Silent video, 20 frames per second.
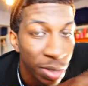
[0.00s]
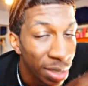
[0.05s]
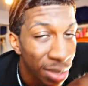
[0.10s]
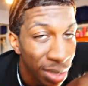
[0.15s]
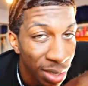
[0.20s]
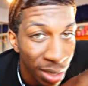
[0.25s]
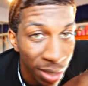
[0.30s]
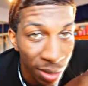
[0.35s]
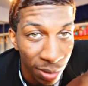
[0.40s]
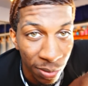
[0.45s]

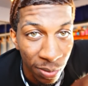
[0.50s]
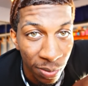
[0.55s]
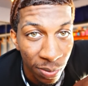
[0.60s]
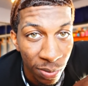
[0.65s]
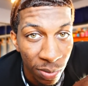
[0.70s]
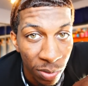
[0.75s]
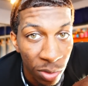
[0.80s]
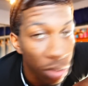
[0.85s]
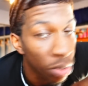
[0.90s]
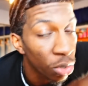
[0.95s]
That's it.
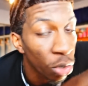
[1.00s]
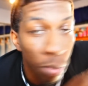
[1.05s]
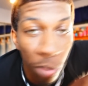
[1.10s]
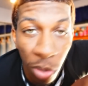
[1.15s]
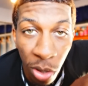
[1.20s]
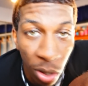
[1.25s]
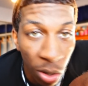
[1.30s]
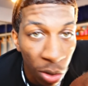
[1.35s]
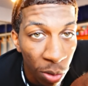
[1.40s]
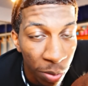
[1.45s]
No
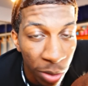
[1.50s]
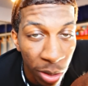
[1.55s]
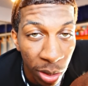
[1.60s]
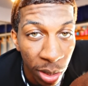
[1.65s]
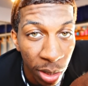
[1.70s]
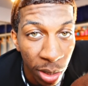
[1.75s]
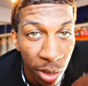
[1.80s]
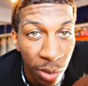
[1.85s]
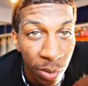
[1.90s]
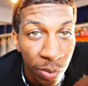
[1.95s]
more combing
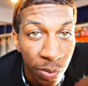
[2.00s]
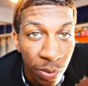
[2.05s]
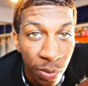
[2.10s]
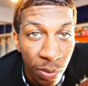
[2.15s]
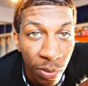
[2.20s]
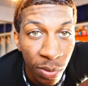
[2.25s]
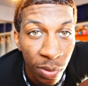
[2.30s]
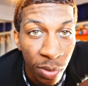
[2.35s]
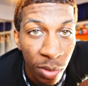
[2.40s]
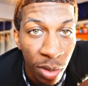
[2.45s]
again.
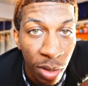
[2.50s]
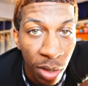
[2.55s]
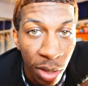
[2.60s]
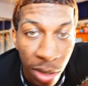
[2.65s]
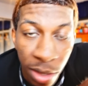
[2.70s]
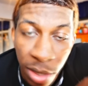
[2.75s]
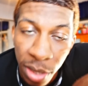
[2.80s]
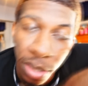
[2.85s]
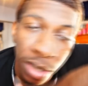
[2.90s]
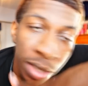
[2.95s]

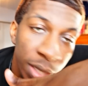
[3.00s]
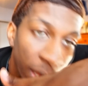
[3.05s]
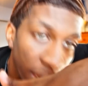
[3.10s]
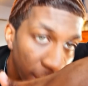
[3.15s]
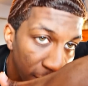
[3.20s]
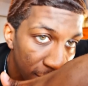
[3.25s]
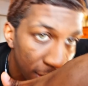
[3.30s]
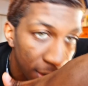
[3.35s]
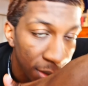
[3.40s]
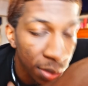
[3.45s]
Then the
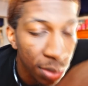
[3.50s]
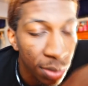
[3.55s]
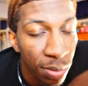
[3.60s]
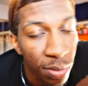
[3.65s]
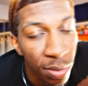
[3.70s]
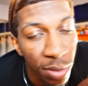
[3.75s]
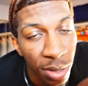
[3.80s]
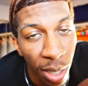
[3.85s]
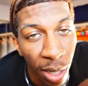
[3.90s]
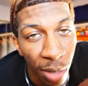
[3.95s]
next
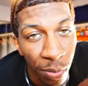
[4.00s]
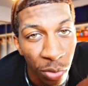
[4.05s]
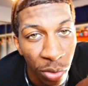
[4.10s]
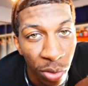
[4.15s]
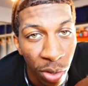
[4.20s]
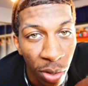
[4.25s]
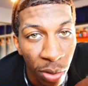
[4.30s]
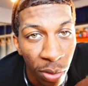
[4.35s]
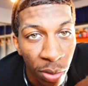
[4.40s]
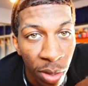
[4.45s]
time
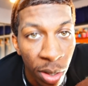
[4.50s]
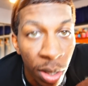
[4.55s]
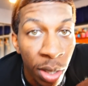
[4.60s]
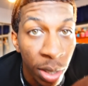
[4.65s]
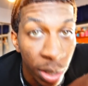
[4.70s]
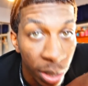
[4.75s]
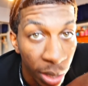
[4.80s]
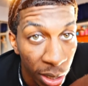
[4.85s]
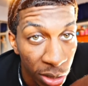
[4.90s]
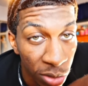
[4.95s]
you go,
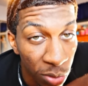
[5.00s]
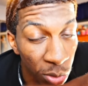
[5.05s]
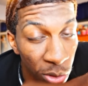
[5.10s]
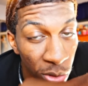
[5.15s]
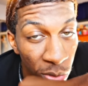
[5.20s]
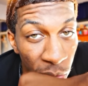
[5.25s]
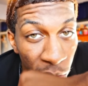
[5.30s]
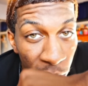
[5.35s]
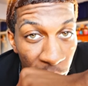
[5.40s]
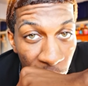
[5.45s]
that's
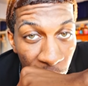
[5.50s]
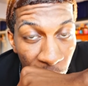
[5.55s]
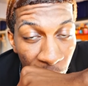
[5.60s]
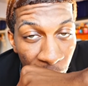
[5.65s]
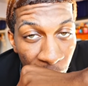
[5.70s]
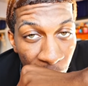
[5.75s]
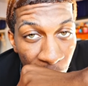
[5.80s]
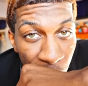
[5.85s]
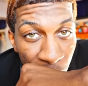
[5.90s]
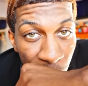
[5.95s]
when you get
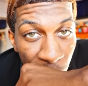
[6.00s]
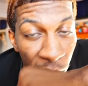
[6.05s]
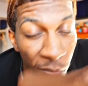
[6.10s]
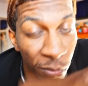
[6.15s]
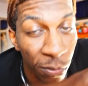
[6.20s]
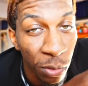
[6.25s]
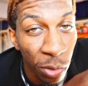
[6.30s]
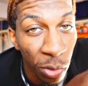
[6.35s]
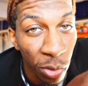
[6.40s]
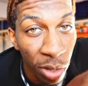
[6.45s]

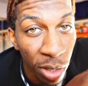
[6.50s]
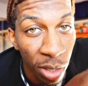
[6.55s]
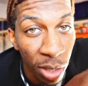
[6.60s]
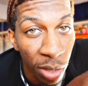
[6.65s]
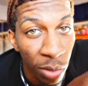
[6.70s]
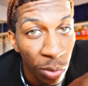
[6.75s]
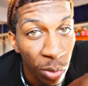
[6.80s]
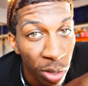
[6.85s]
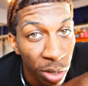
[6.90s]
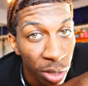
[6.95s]
a full
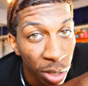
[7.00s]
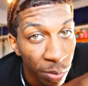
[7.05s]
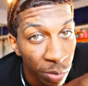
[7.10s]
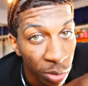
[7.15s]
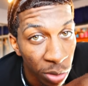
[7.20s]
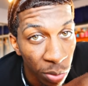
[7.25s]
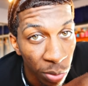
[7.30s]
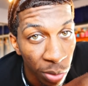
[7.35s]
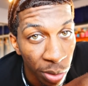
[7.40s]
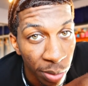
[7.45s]
cut with a
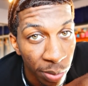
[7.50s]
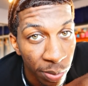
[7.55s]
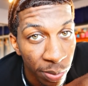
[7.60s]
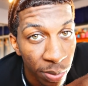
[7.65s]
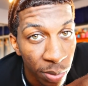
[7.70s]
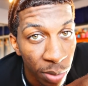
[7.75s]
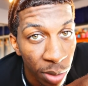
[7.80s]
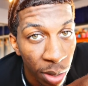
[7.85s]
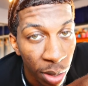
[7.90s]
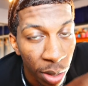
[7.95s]
number three.
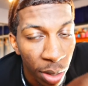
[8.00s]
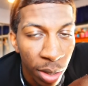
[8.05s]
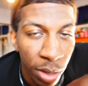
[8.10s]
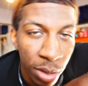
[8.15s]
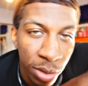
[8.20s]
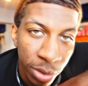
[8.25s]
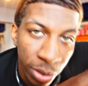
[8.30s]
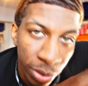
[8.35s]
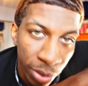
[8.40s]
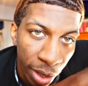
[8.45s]

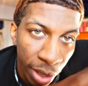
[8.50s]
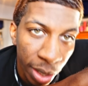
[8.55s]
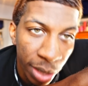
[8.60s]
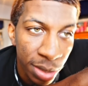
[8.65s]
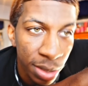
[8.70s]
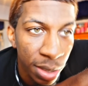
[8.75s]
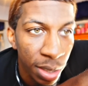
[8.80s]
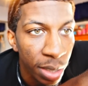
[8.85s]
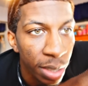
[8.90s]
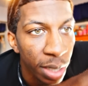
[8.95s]
So like
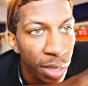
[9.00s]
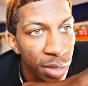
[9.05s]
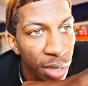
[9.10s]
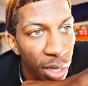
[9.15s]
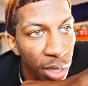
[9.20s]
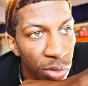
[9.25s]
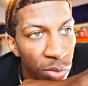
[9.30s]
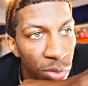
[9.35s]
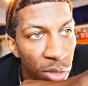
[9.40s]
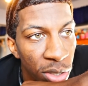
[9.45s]
I said, that's
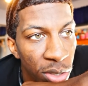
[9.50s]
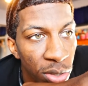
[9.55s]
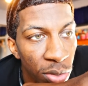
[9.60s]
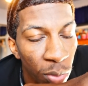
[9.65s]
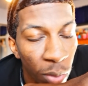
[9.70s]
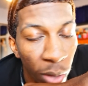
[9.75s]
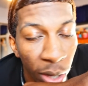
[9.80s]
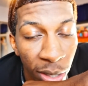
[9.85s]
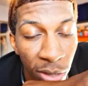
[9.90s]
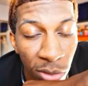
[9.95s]
how you get
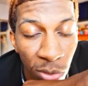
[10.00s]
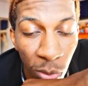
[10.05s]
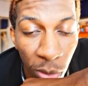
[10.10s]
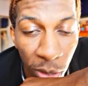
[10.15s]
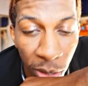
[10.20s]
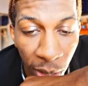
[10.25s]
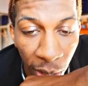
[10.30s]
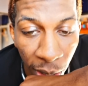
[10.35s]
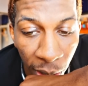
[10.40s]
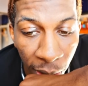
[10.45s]
your waves
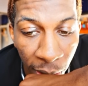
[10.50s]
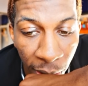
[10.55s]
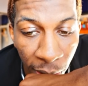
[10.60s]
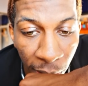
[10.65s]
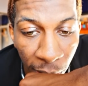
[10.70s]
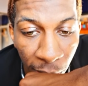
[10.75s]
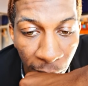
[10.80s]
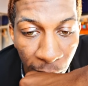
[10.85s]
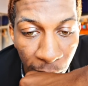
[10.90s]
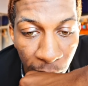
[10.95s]
with
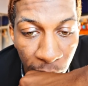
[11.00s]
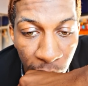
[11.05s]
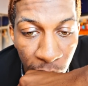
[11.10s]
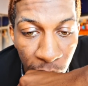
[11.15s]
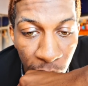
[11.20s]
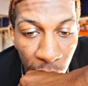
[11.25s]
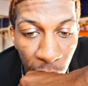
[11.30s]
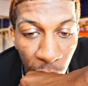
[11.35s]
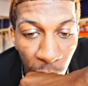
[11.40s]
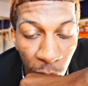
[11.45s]
a
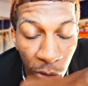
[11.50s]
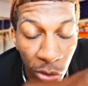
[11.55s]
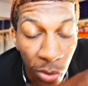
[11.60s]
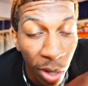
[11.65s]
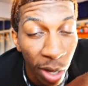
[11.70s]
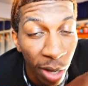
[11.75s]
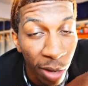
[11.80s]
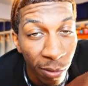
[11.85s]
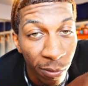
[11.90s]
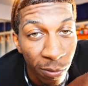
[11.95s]
when
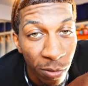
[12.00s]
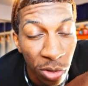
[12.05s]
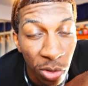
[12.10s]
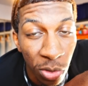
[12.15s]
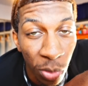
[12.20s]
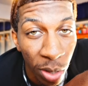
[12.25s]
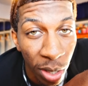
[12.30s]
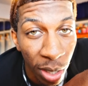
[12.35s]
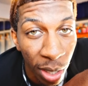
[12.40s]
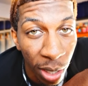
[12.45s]
you have
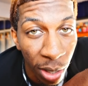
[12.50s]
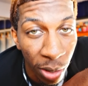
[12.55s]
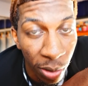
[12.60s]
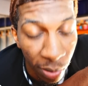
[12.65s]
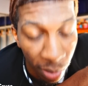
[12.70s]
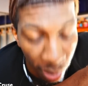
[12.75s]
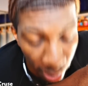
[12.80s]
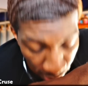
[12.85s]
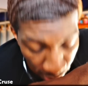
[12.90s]
straight hair.